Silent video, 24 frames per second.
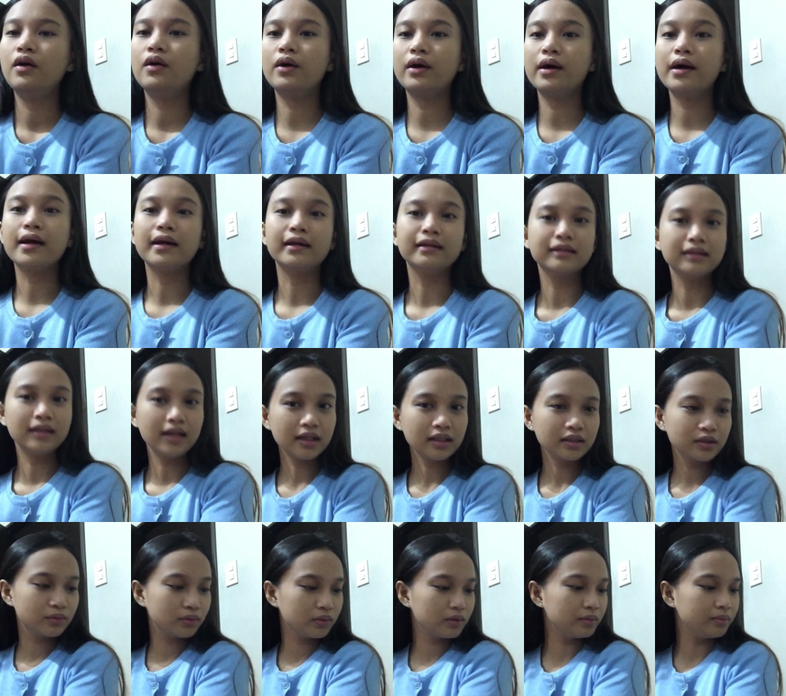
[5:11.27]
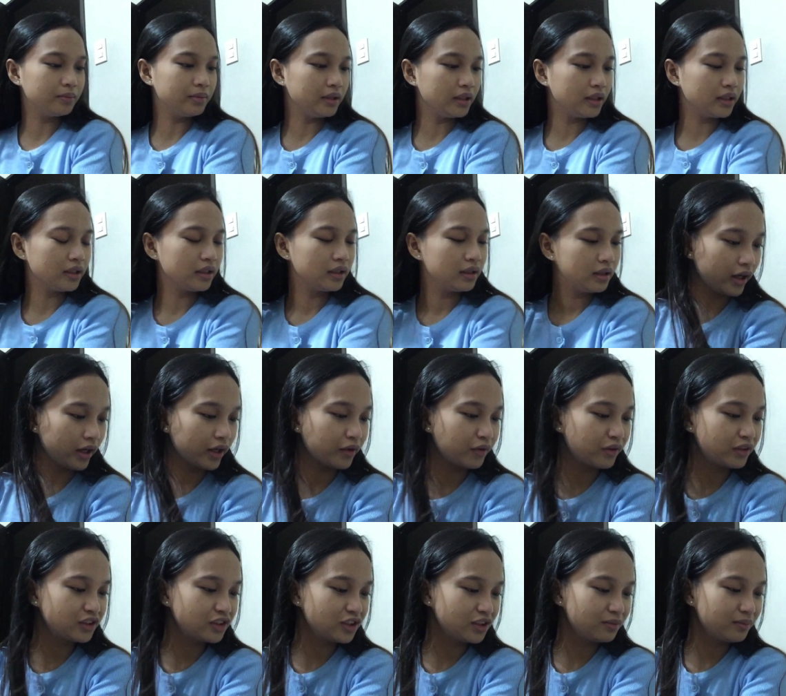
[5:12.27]
Okay, next will be, okay,
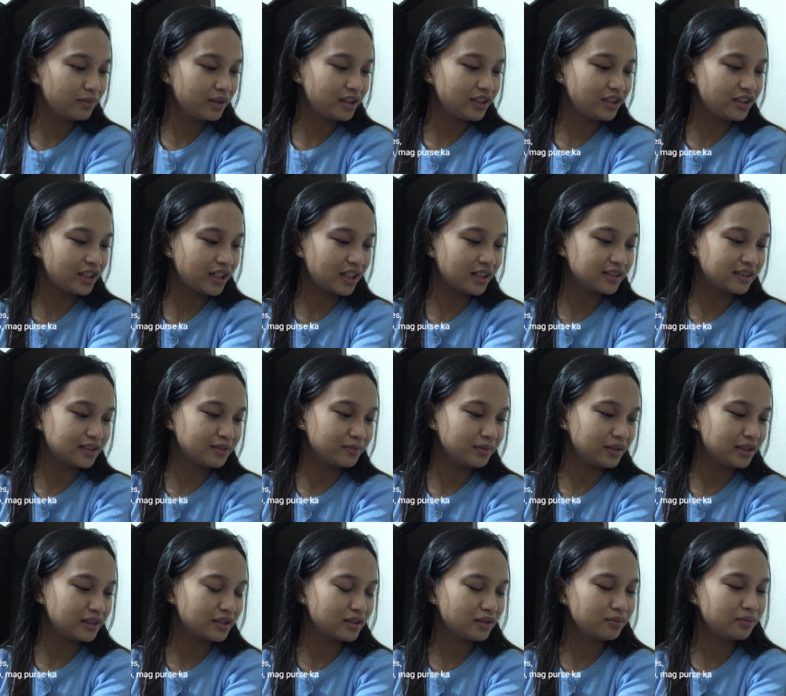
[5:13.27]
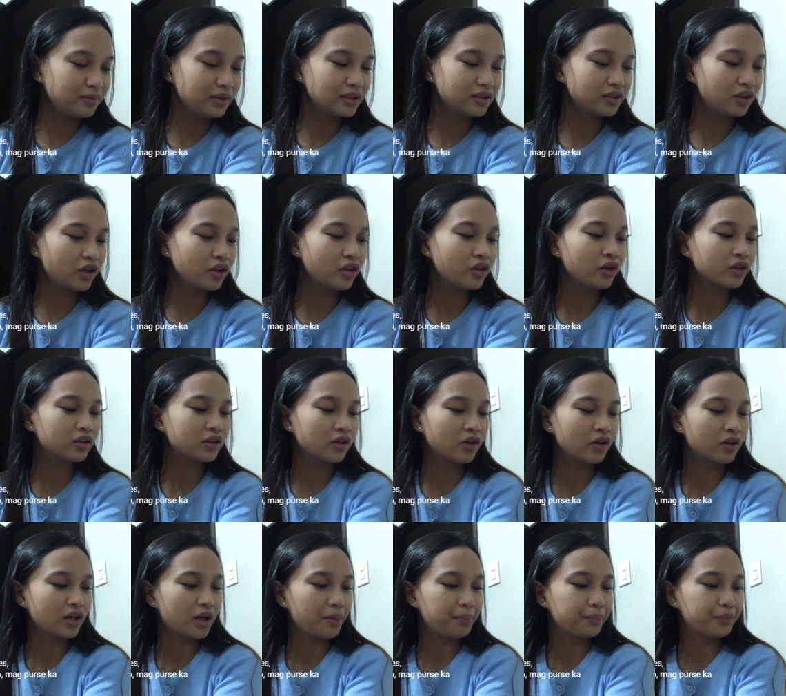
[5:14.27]
question by Jasmine. So,
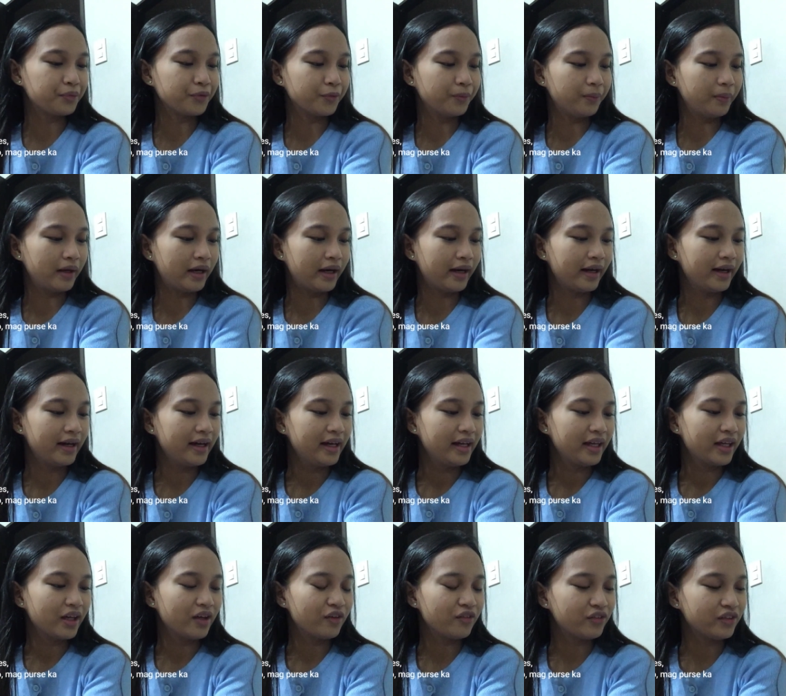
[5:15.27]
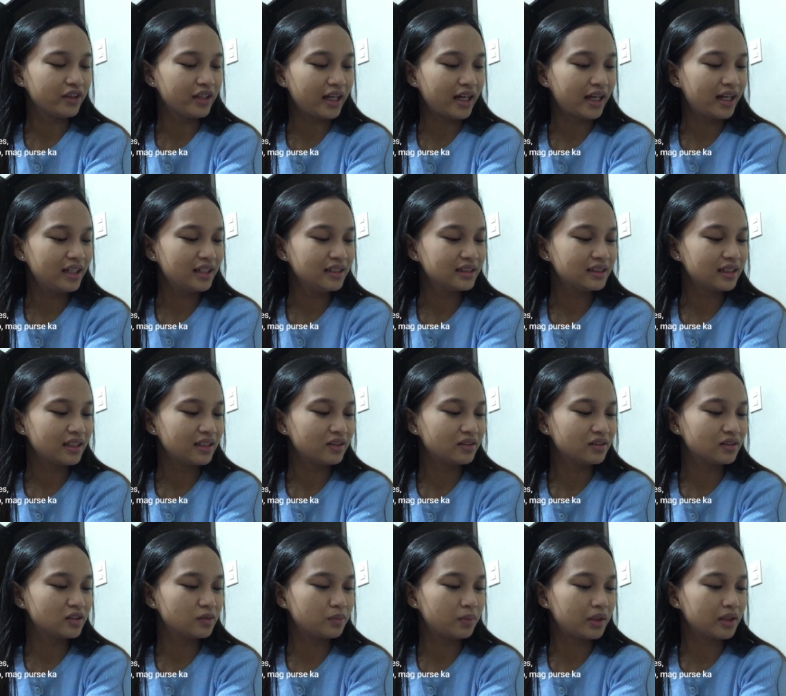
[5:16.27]
magda-doktor ka po ba? If yes,
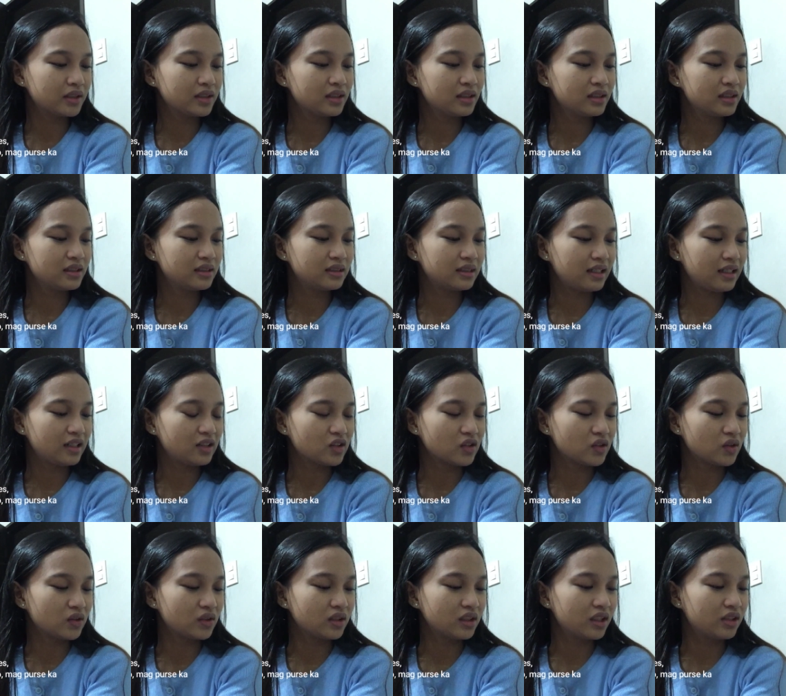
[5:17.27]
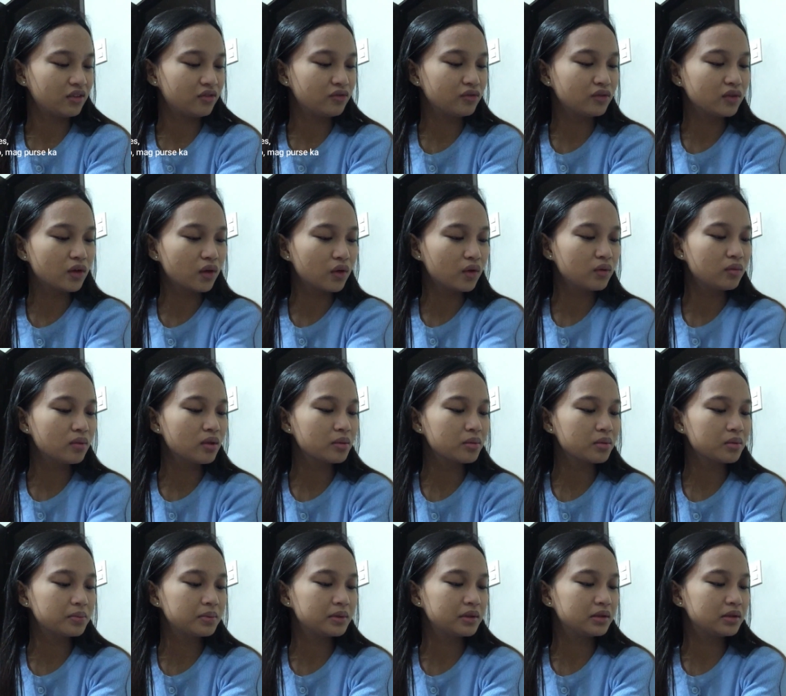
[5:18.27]
anong specialization? If no,
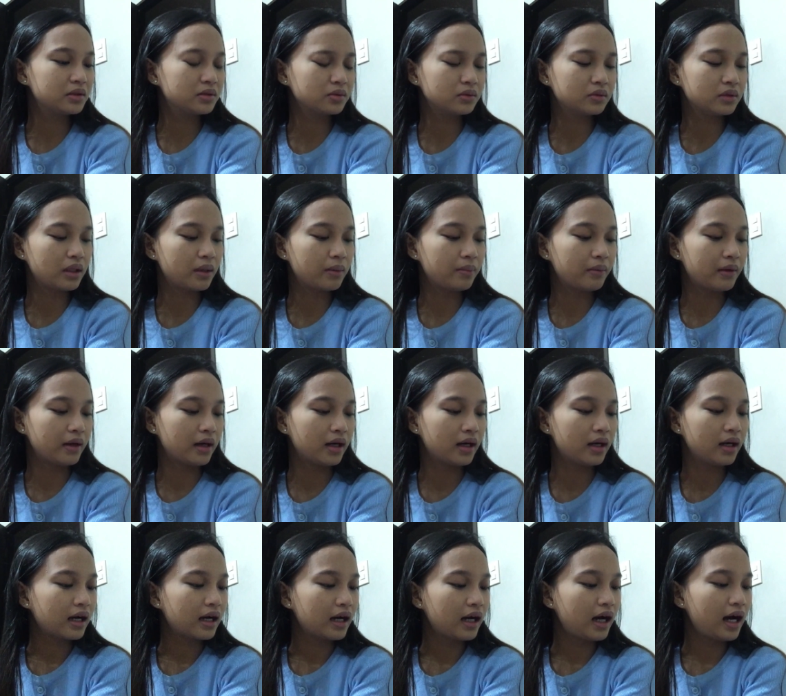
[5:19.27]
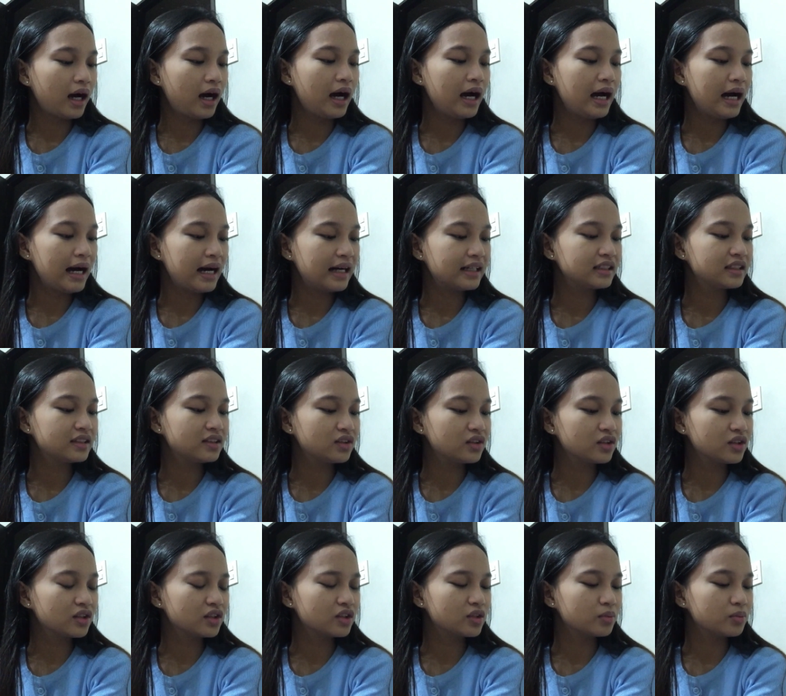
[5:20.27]
magpupursue ka pa. Ka as
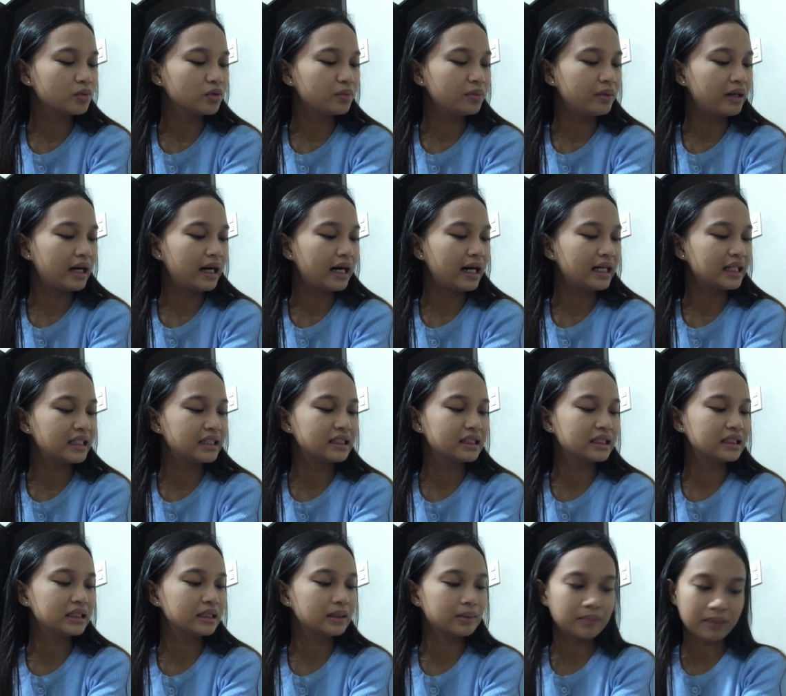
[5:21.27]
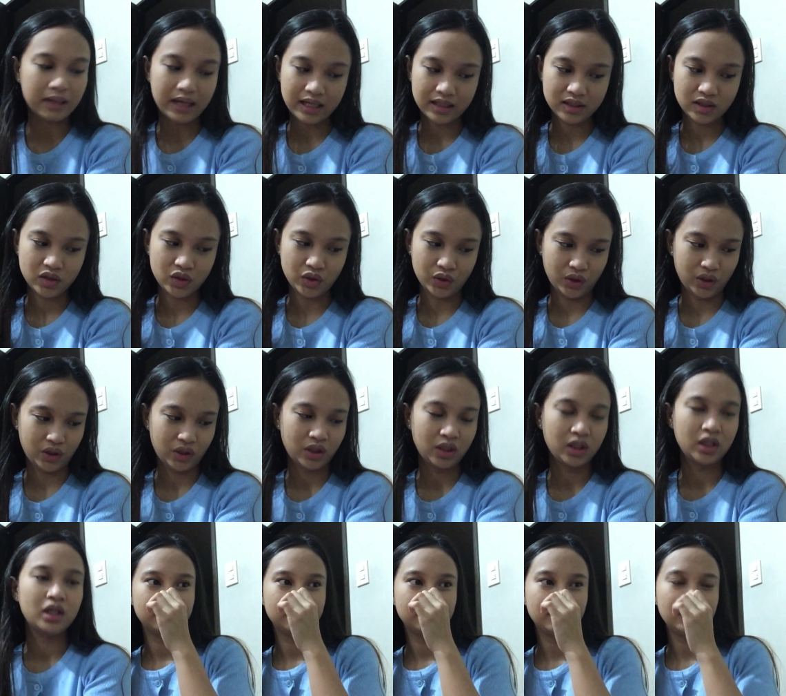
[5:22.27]
nurse po ba? As master?
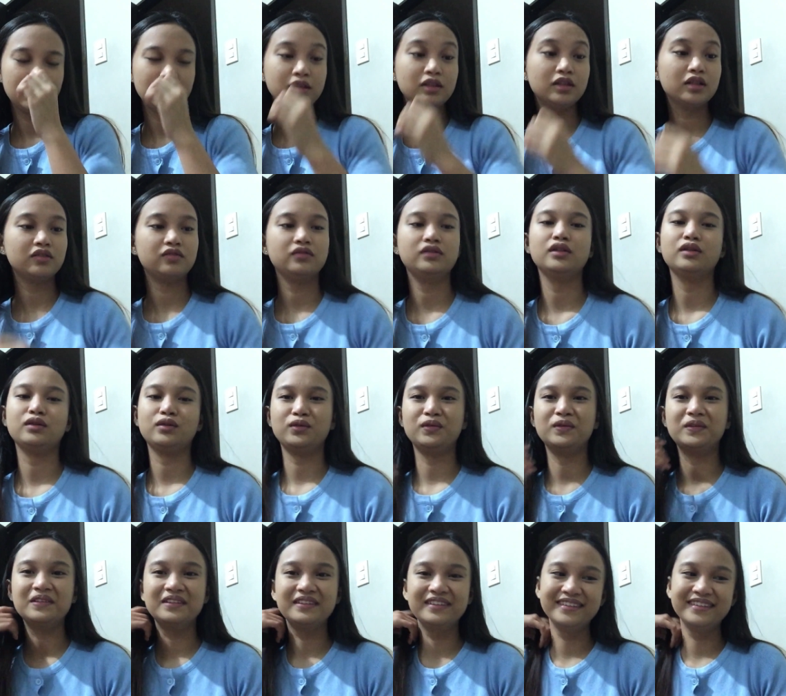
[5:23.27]
Either of the two.